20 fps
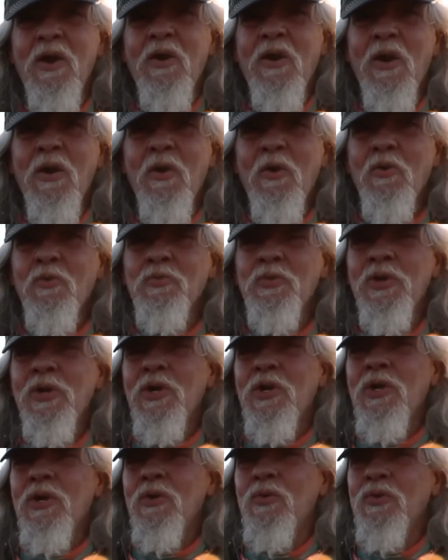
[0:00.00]
home
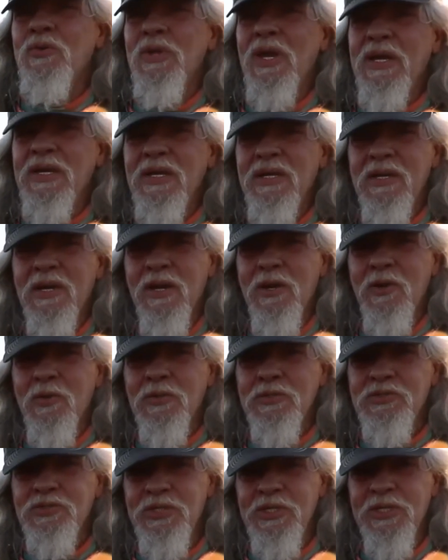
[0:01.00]
where they can go
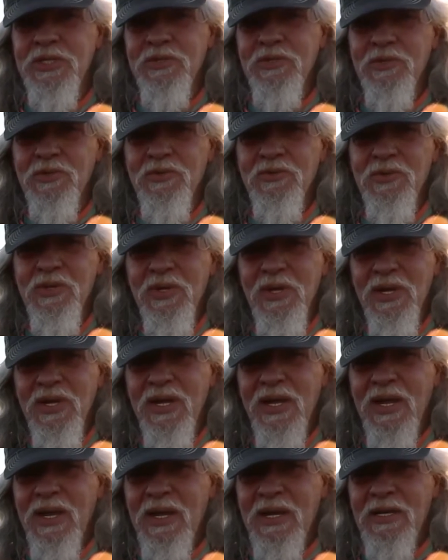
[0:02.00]
and chill
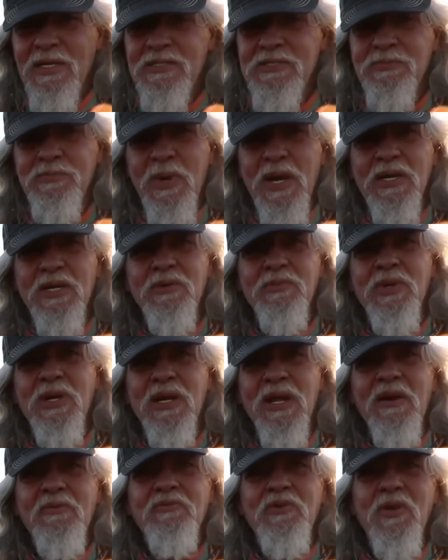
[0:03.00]
and expect to be
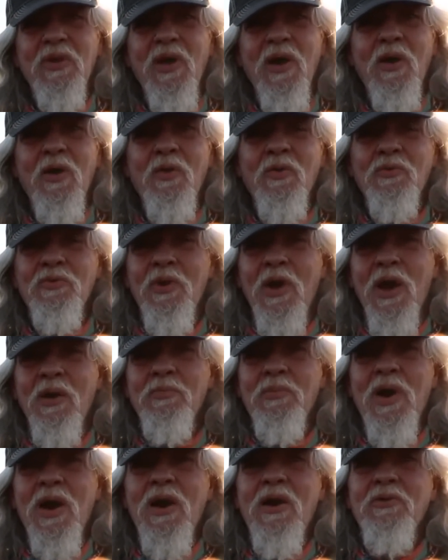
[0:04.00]
left alone, not
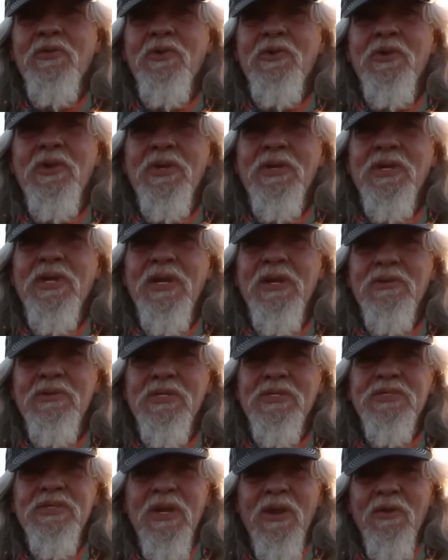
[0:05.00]
bothered, and can
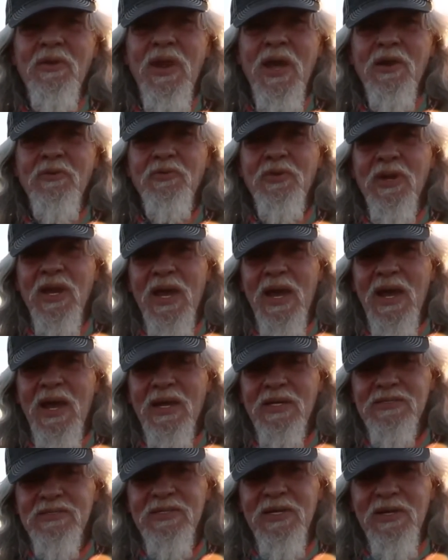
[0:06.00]
just like
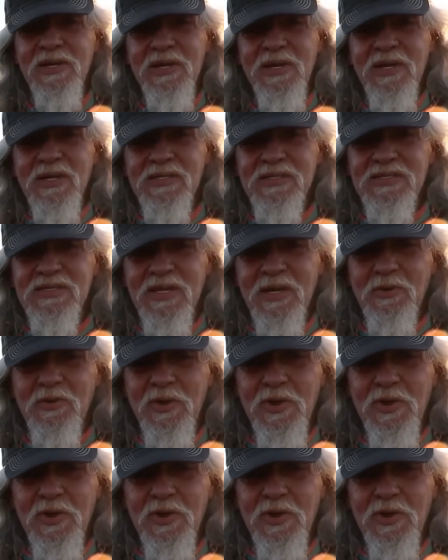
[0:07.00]
relax. So